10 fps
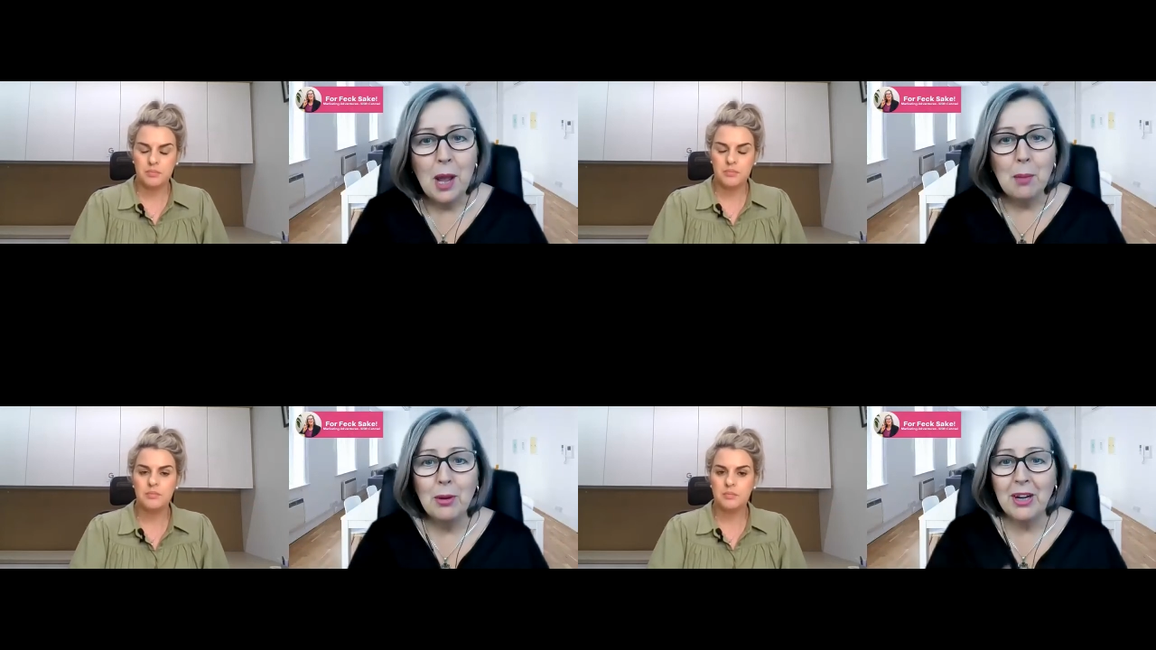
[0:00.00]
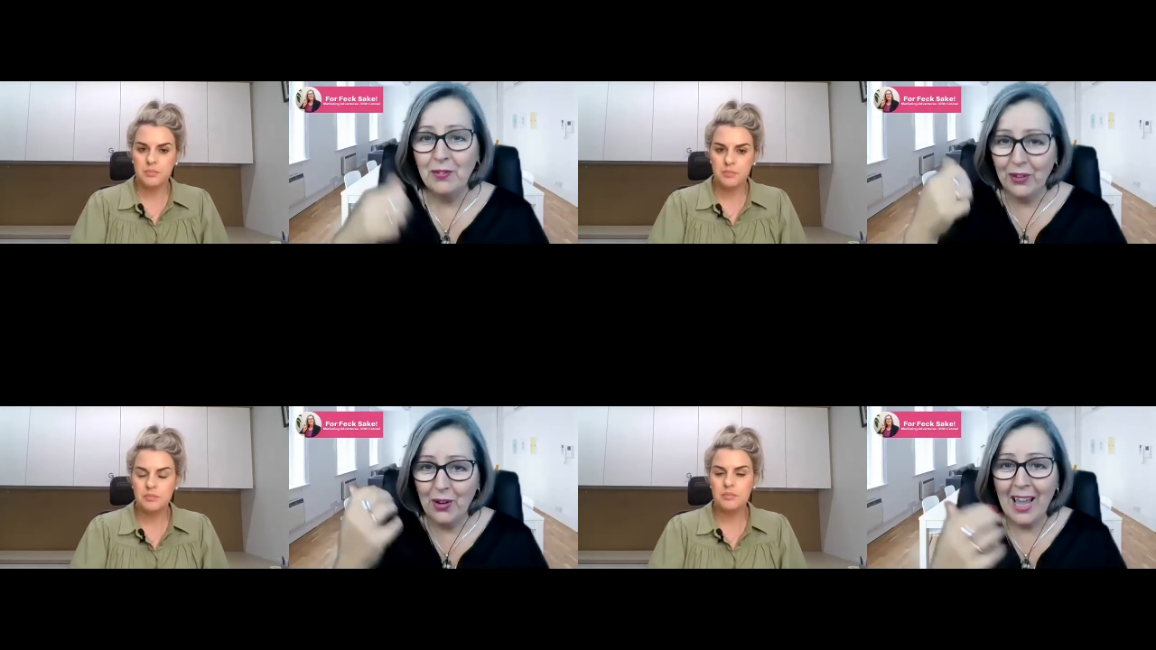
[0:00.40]
Speaker 1: Mm-hmm. But
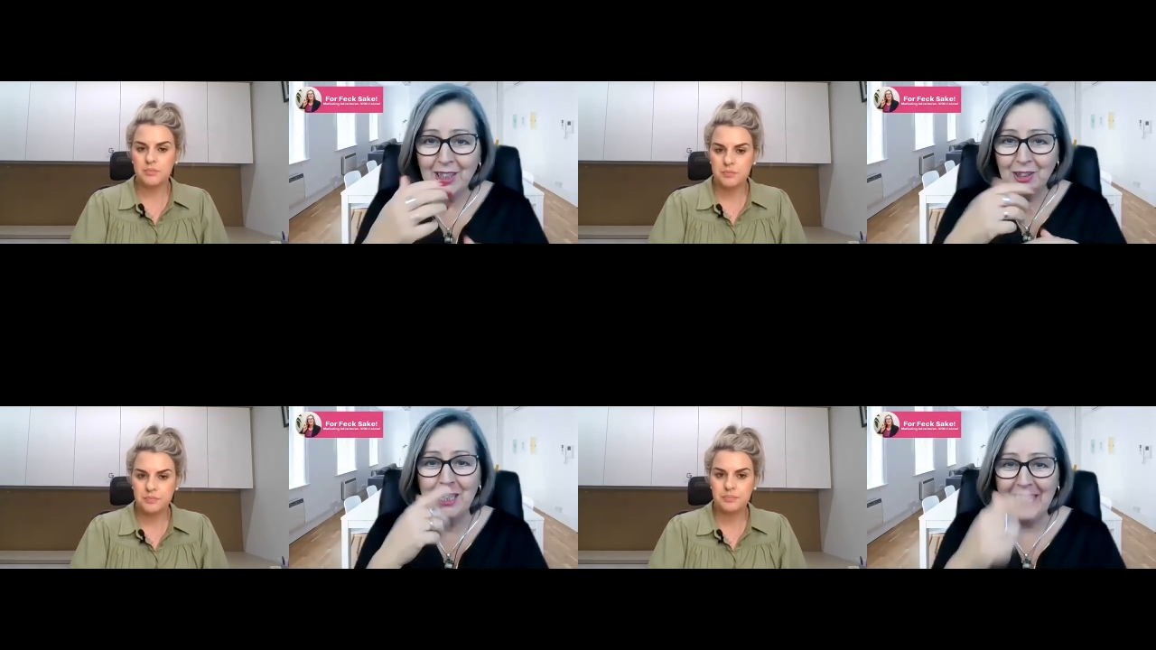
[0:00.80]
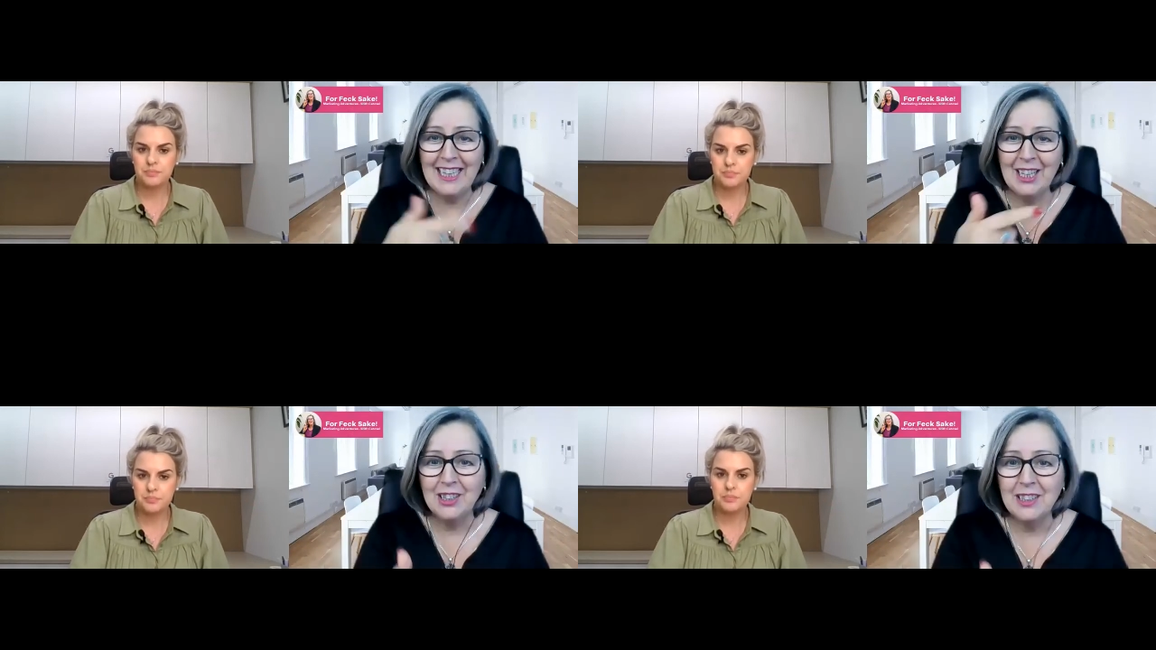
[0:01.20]
if you actually
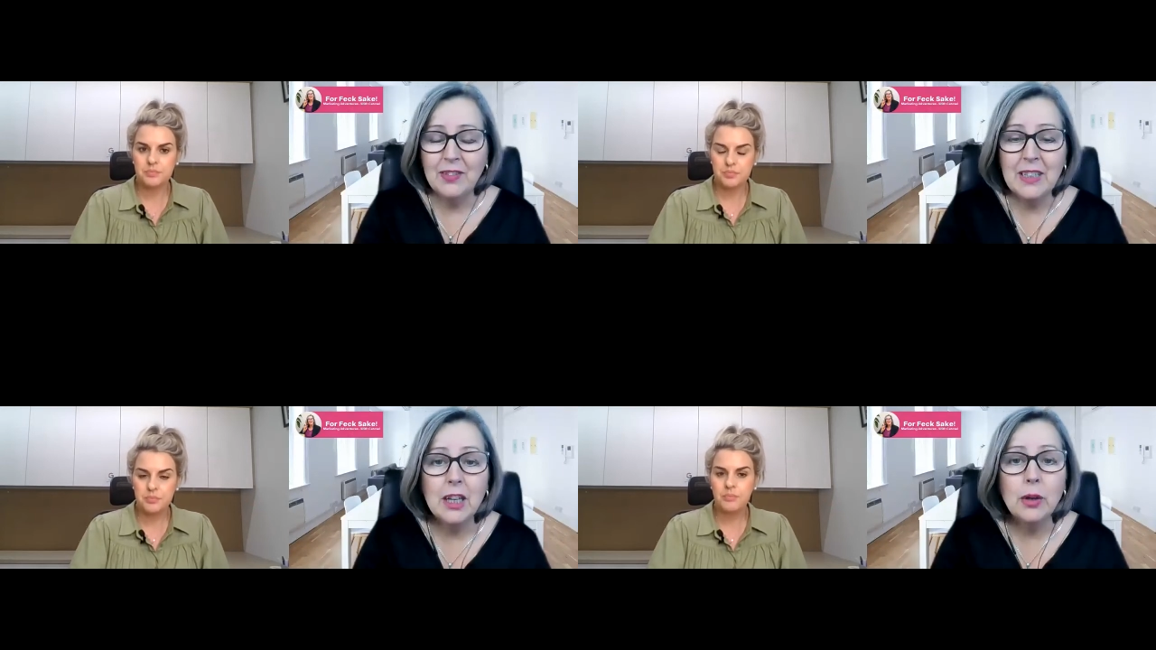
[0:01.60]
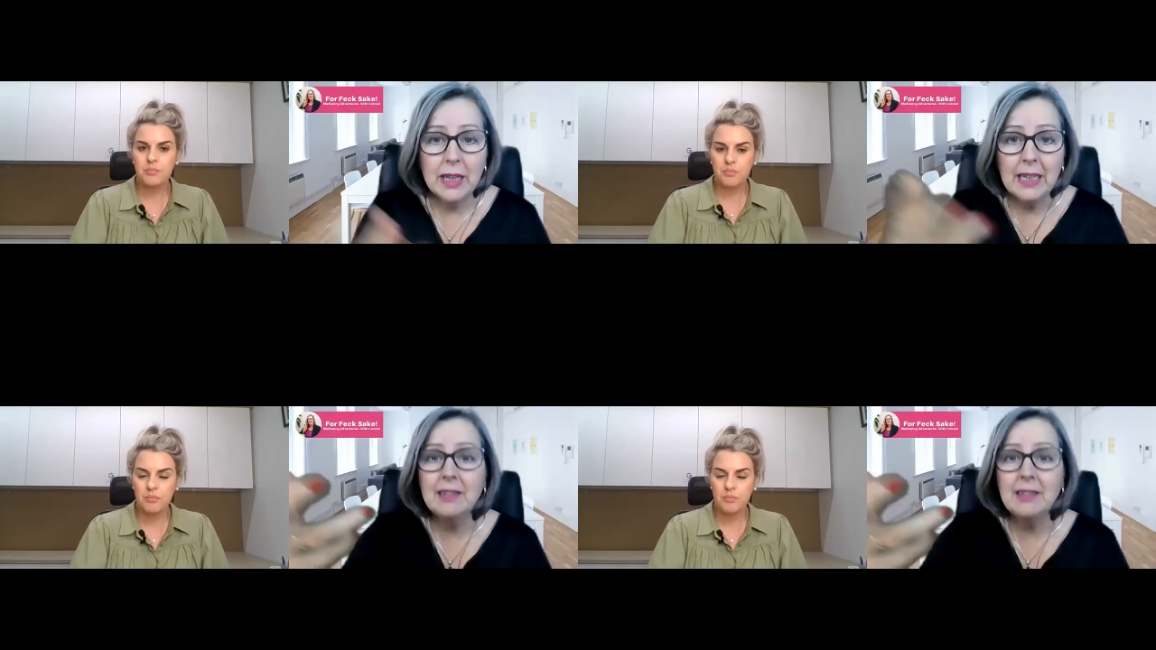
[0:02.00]
click on the video,